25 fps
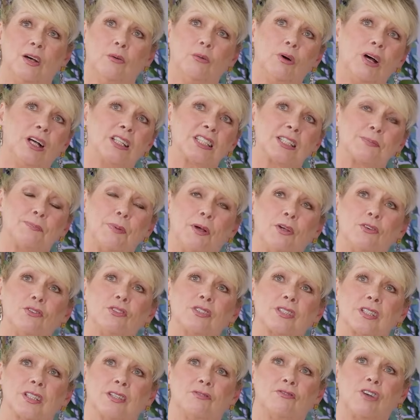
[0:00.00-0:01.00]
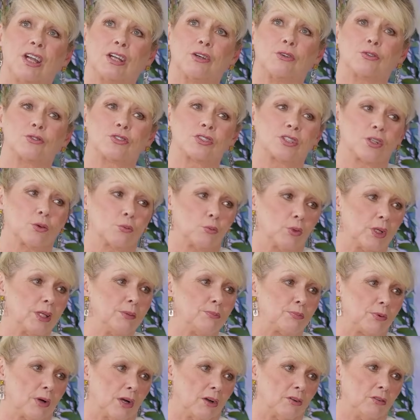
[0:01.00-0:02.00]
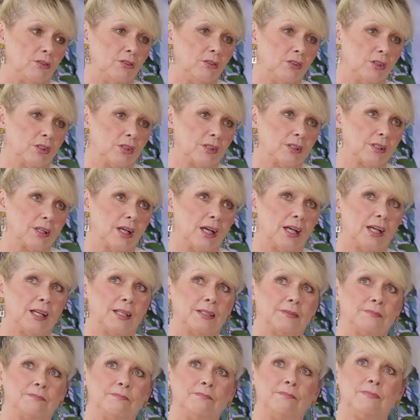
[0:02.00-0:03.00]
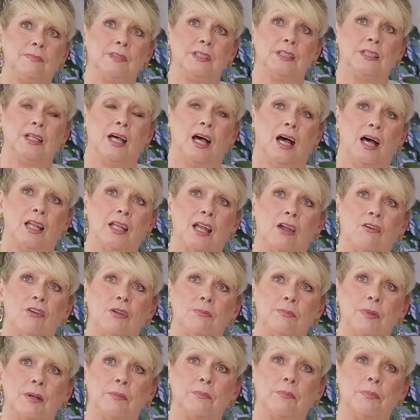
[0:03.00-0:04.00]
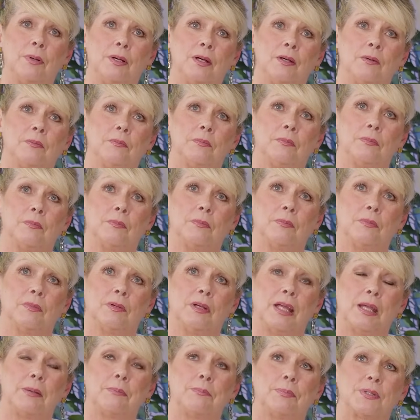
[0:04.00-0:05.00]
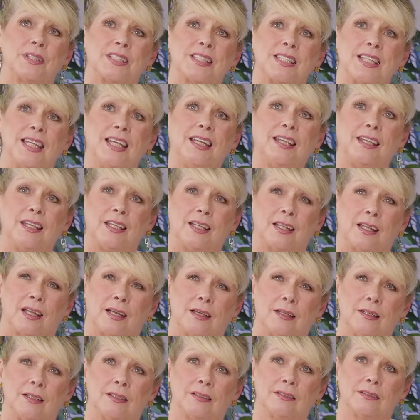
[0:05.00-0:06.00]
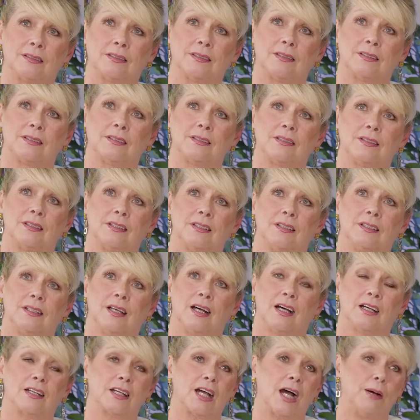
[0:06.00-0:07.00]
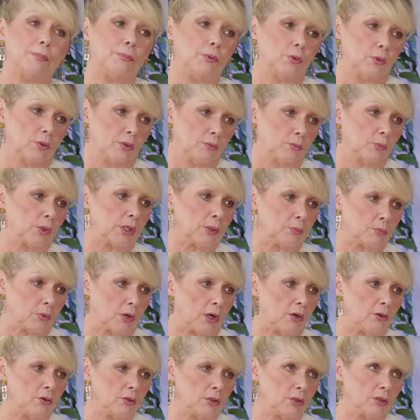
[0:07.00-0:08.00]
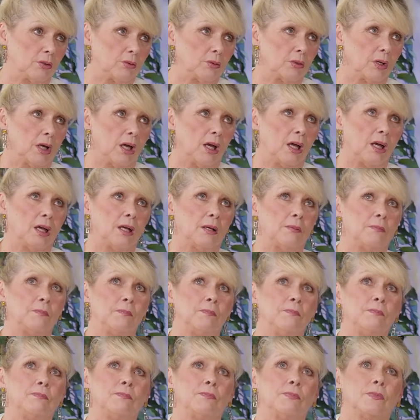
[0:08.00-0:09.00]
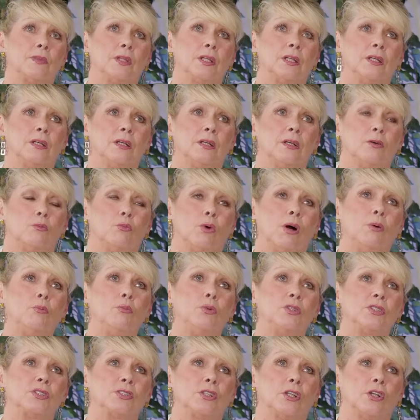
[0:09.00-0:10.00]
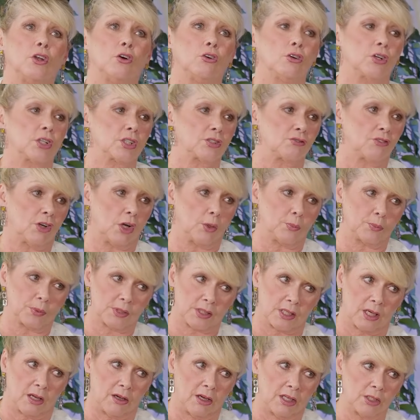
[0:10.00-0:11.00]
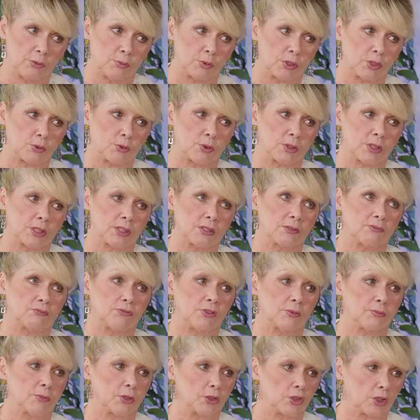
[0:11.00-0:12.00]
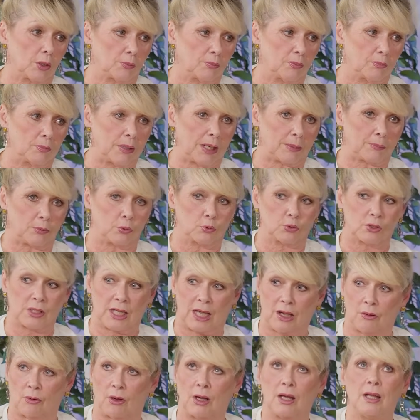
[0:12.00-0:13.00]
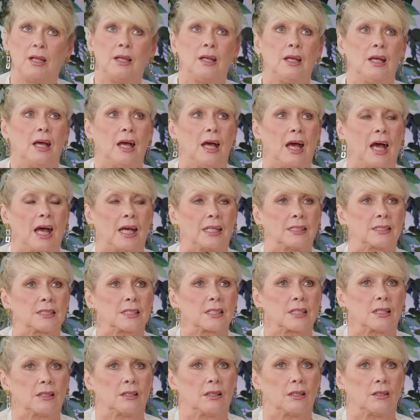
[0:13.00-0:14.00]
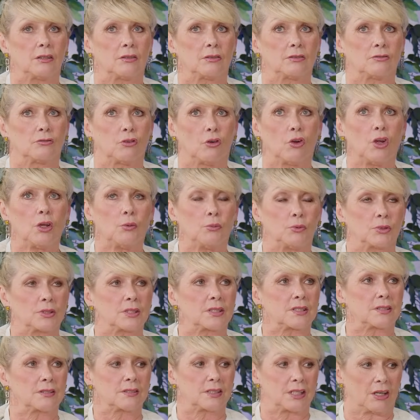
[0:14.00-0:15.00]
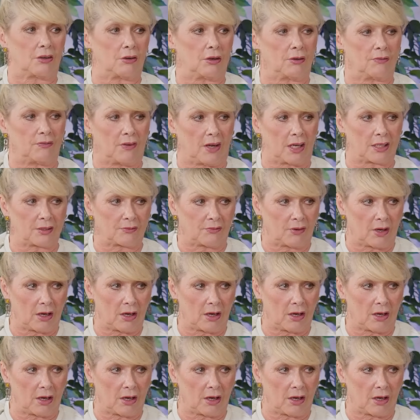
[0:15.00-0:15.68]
Well, I suppose the records that we broke, um, and I remember in particular a couple that we broke. Um, one was the longest rope slide, which was from the top of Blackpool Tower, and Roy was terrified of